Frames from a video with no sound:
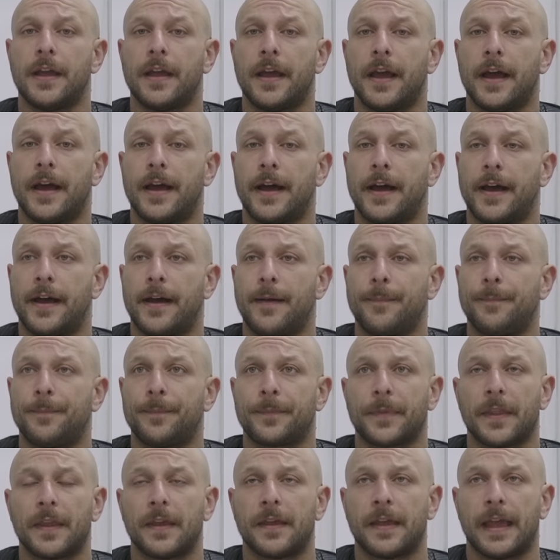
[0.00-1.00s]

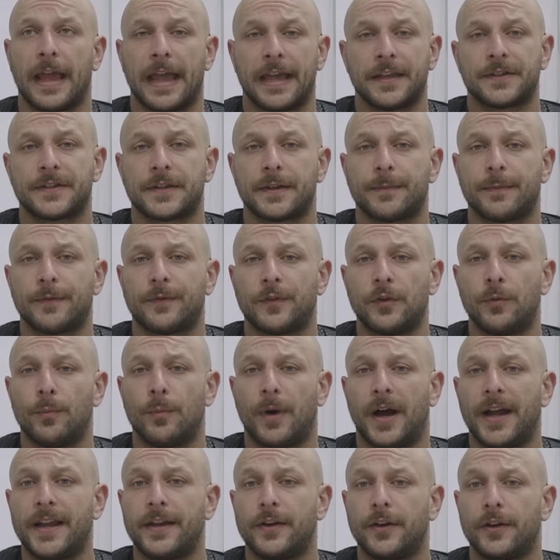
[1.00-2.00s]
As some of you
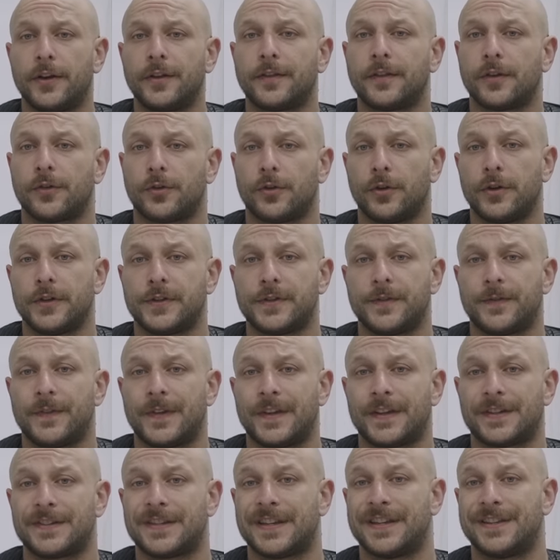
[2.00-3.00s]
might know, the
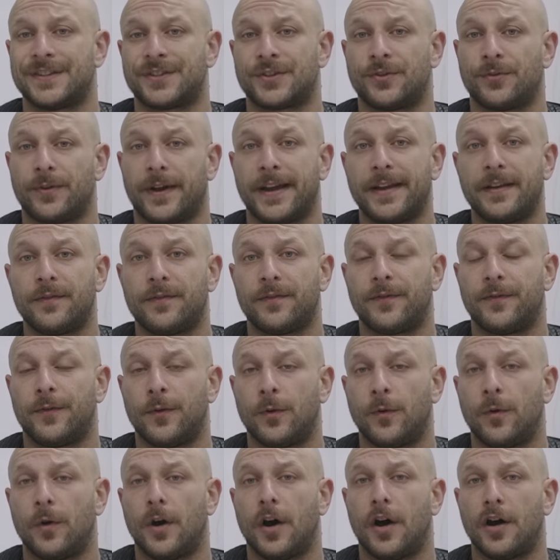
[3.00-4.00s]
crucifix is great
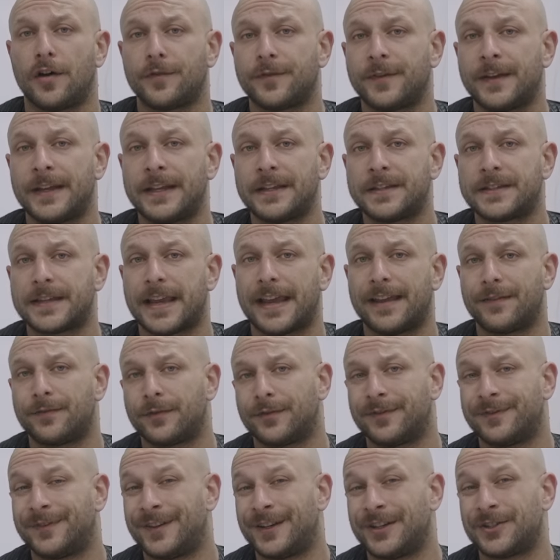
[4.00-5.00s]
for offense and
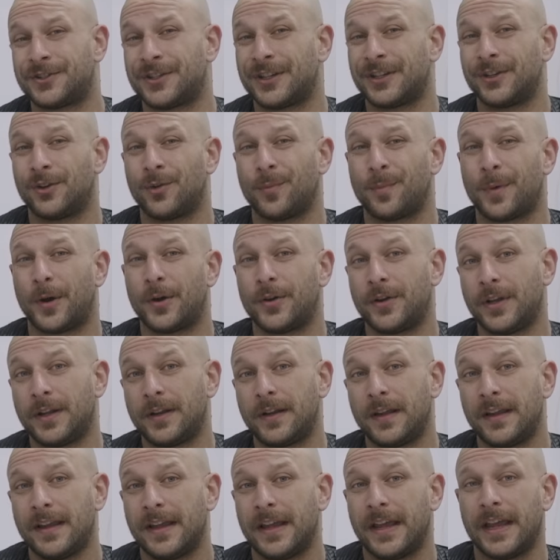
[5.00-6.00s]
for finishing your opponent.
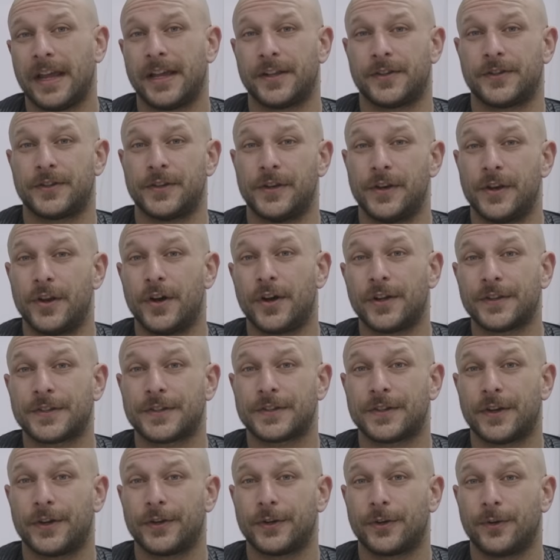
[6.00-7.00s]
It's not
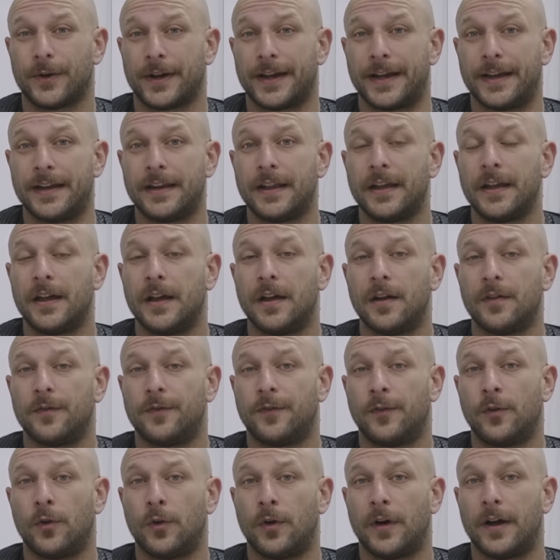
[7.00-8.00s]
so great
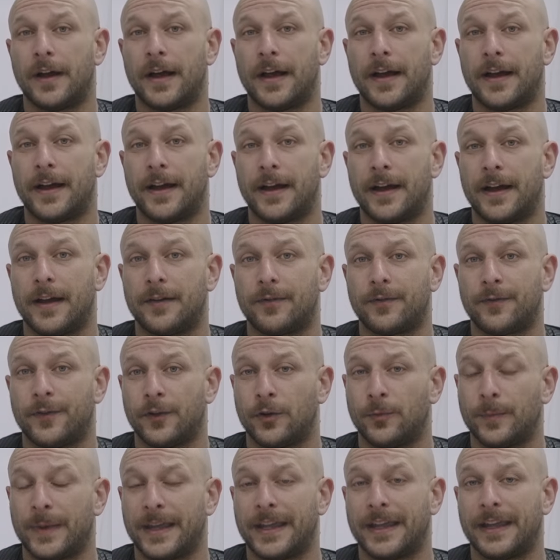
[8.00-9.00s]
for
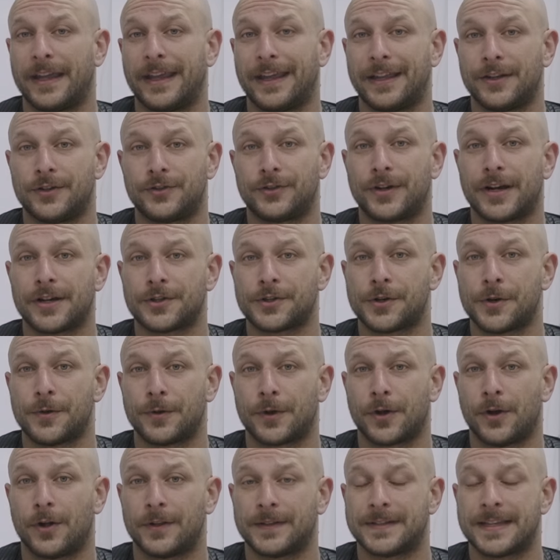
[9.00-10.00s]
filming instructional
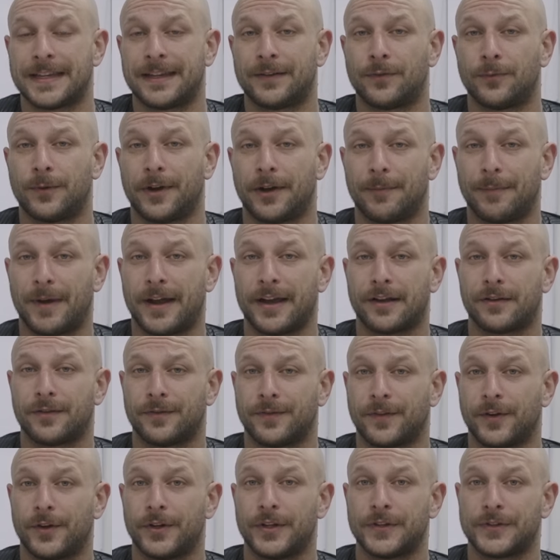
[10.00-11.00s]
content where a
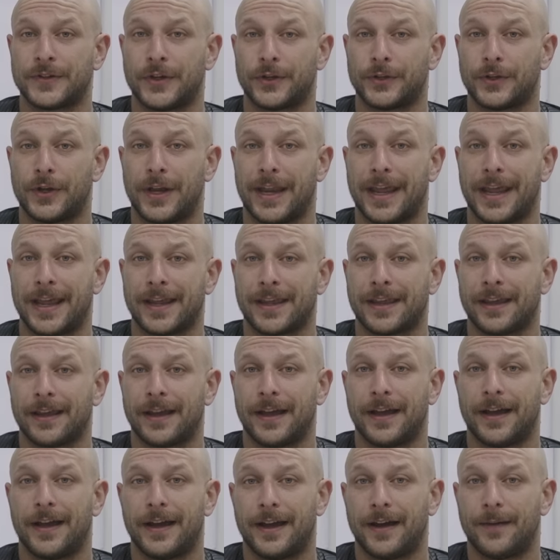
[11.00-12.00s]
microphone is on your neck.
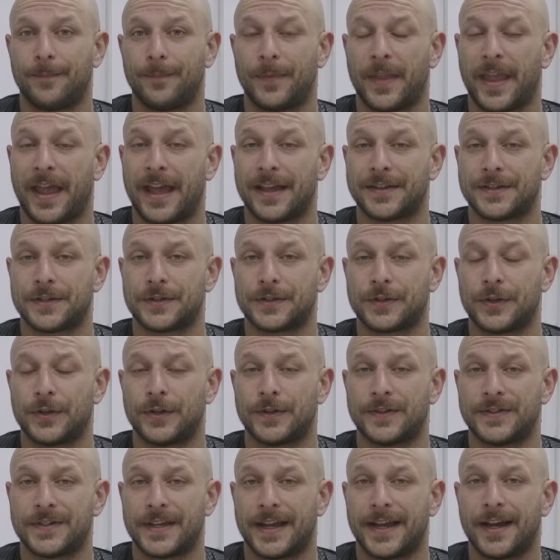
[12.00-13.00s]
As it
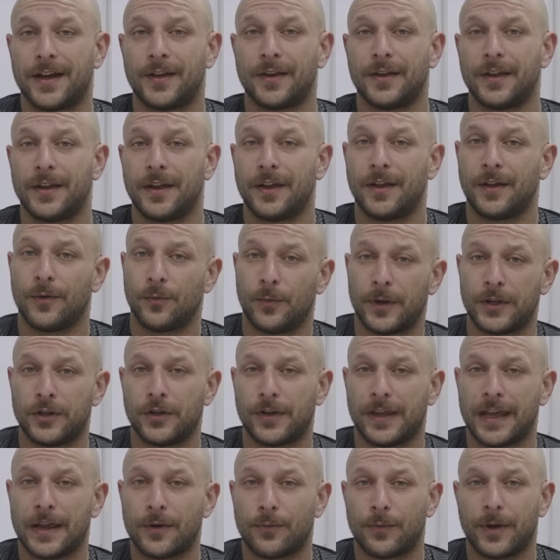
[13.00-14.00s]
turns out, when you
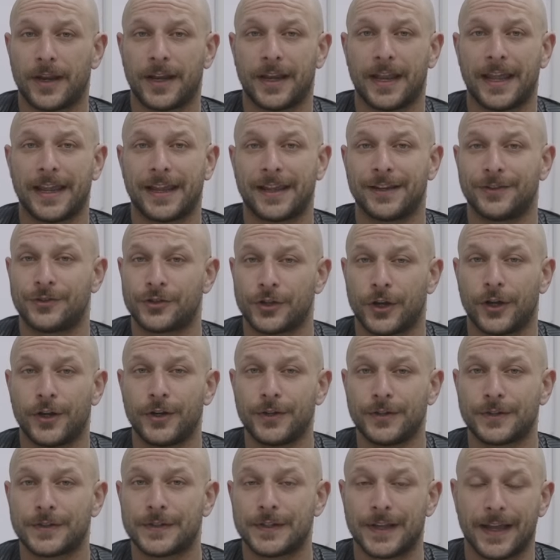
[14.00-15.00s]
get rear naked
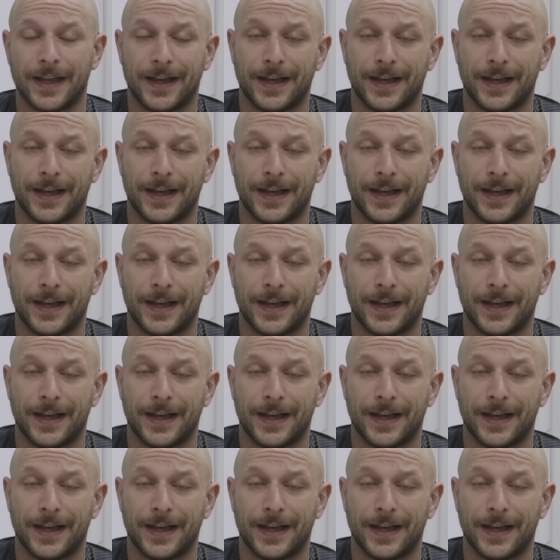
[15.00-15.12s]
choked,